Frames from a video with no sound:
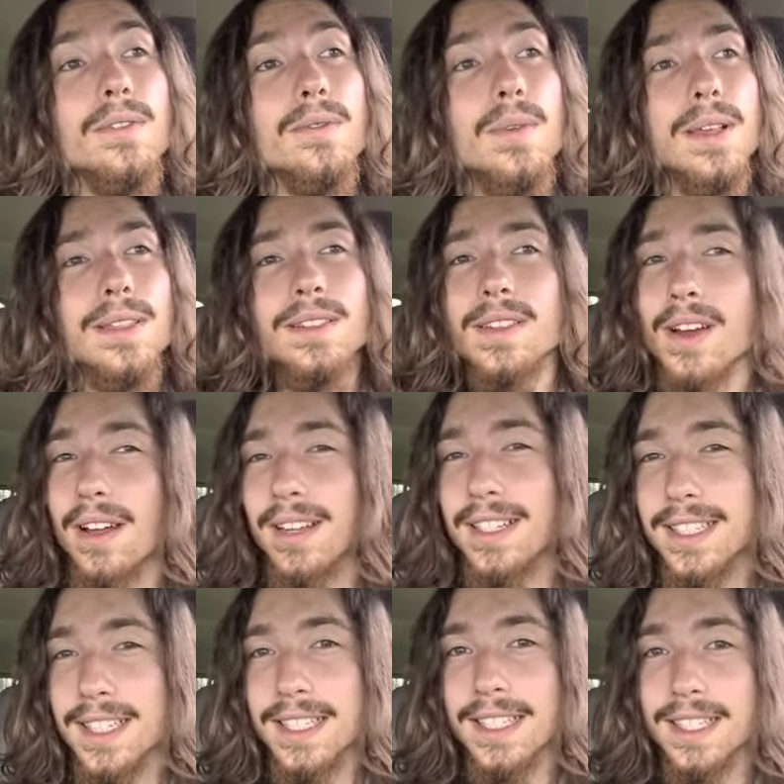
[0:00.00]
with
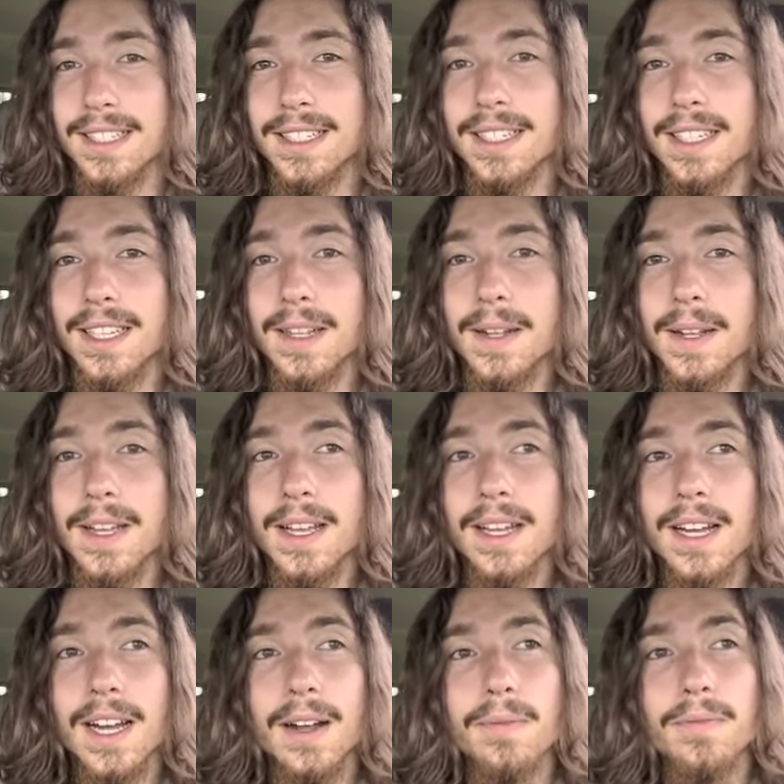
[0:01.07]
non-existent.
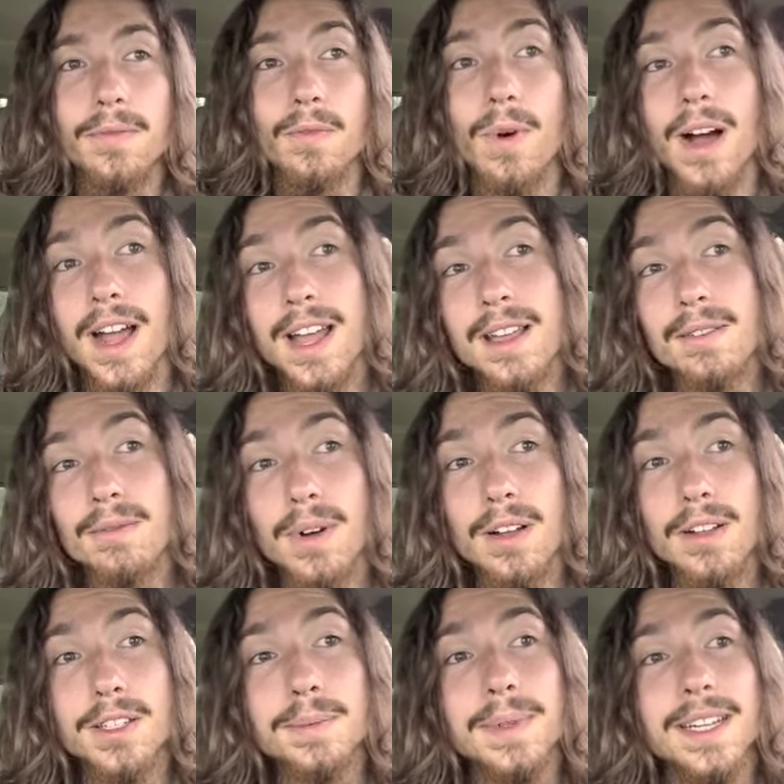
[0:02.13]
Why?
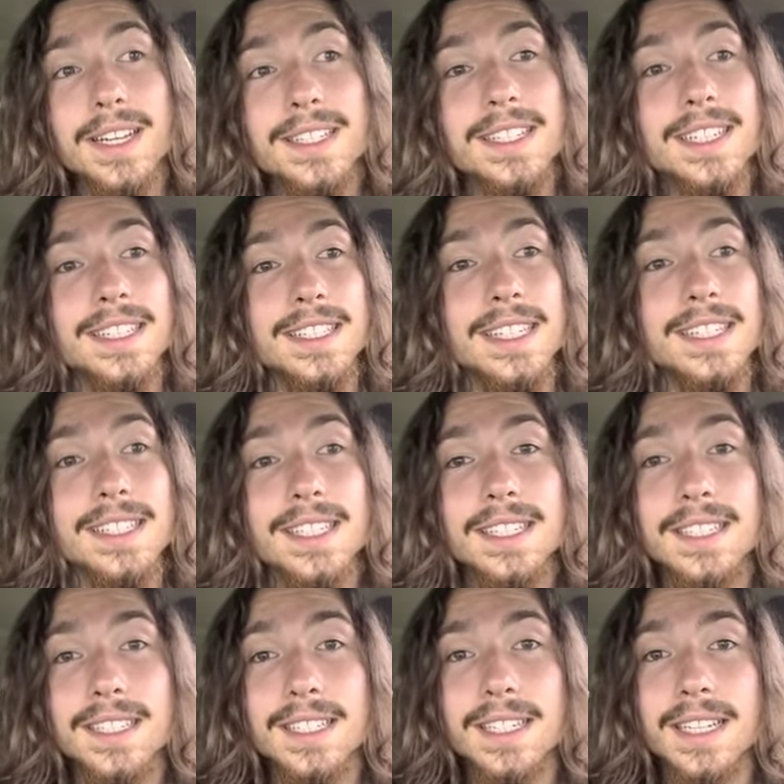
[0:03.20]
Well, it's because
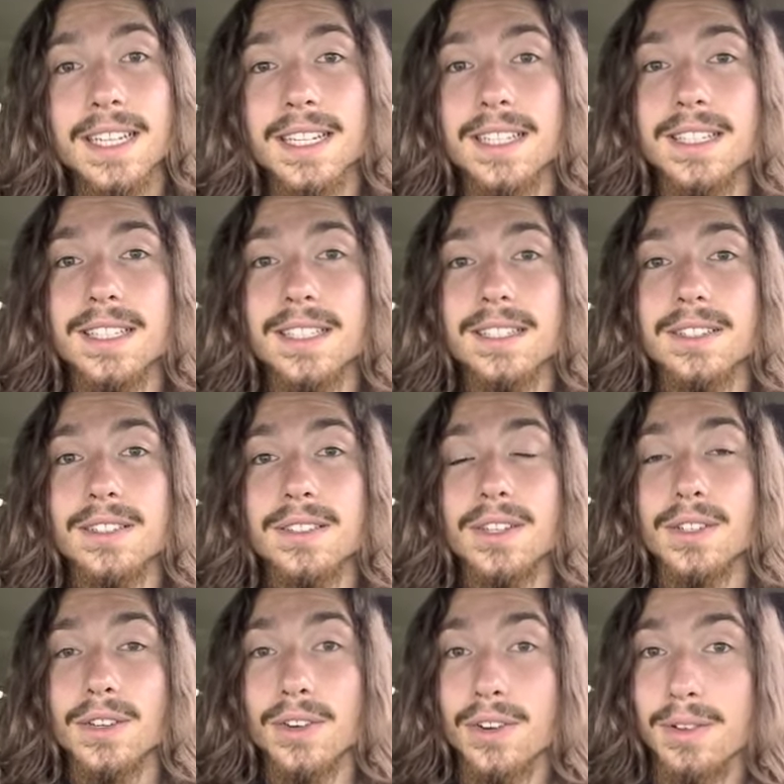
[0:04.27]
existence is
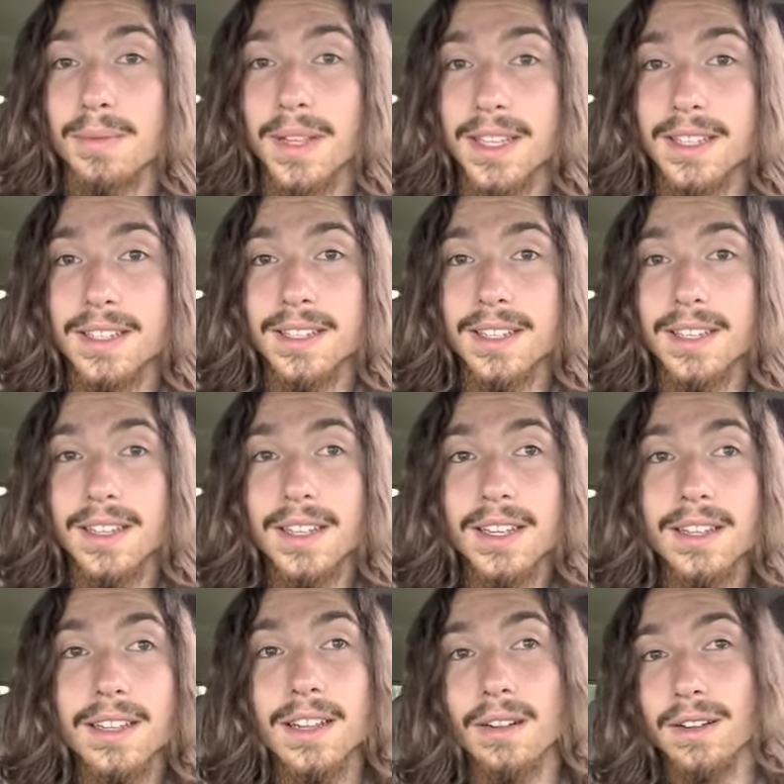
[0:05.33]
determined.
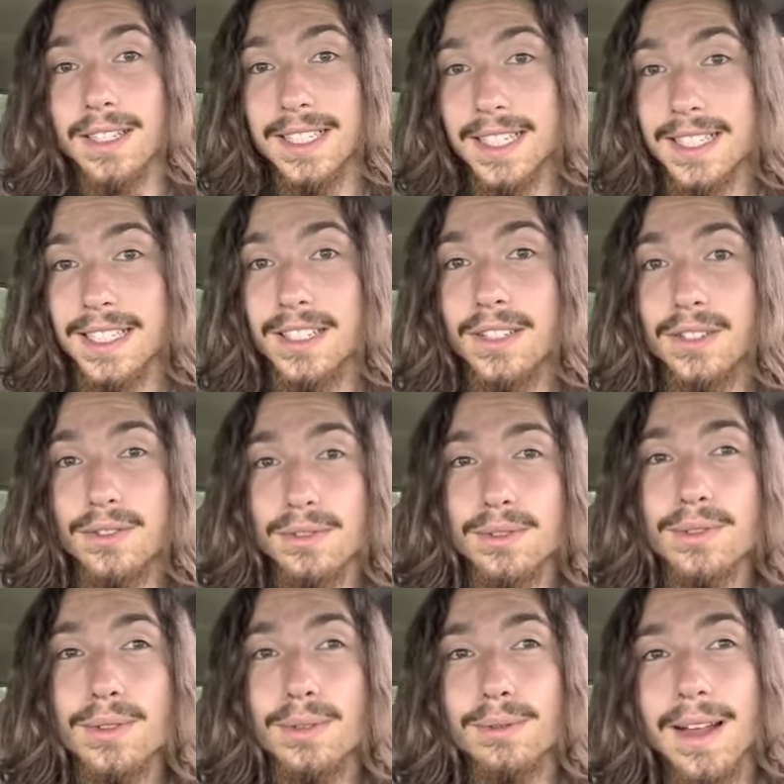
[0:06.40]
Existence,
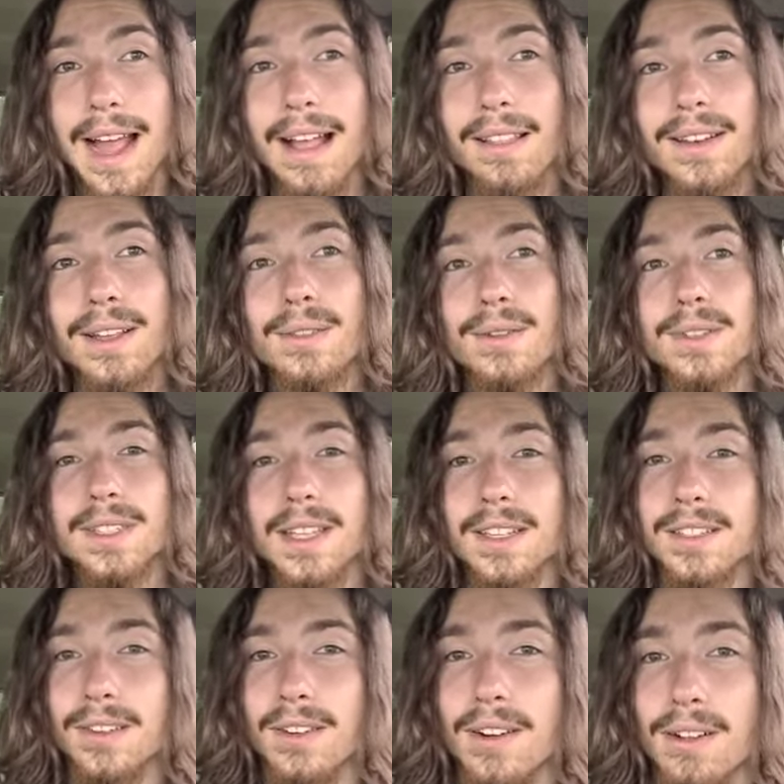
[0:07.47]
truth, reality, those
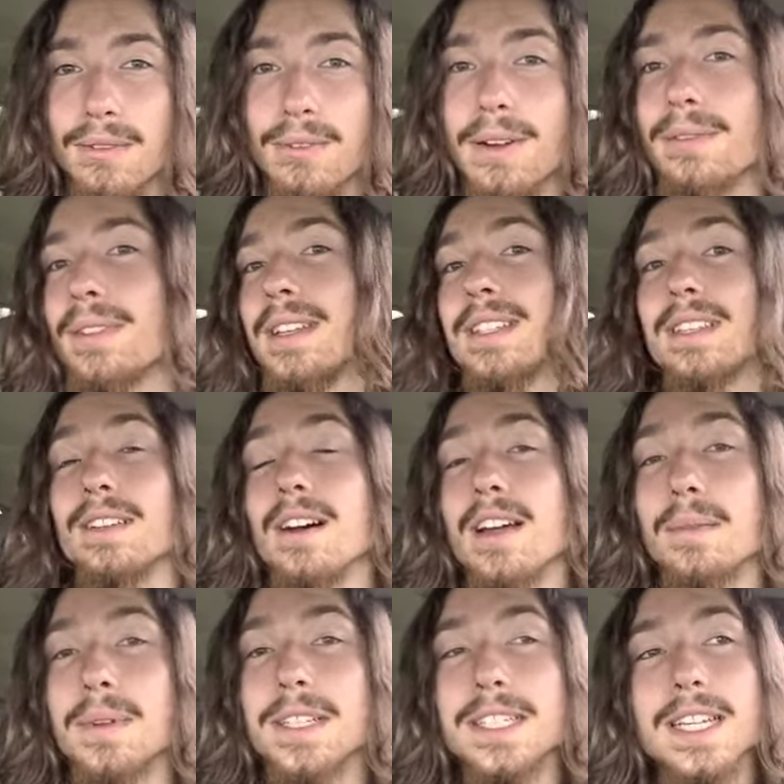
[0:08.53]
things are all roughly
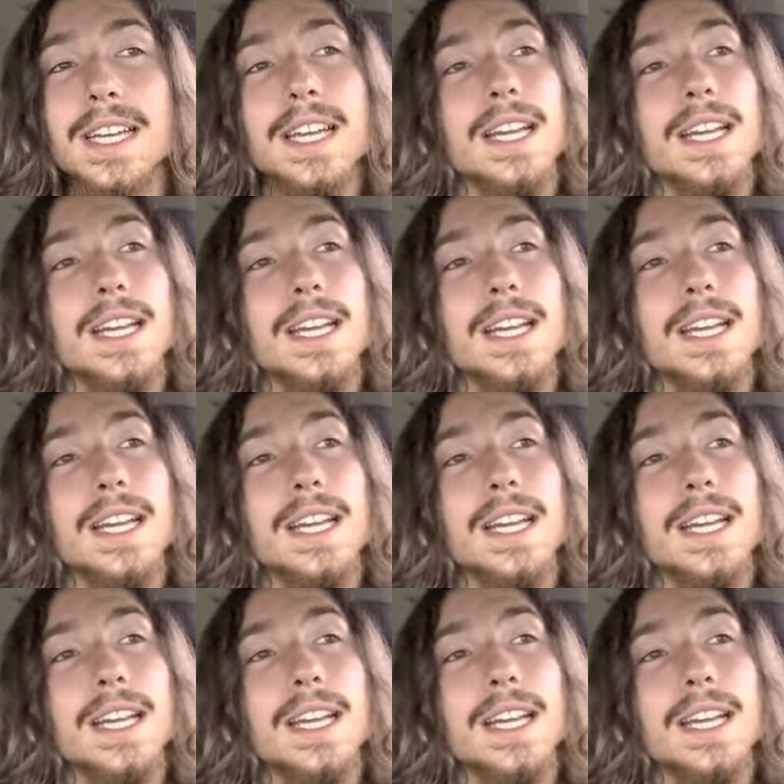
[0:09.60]
synonymous.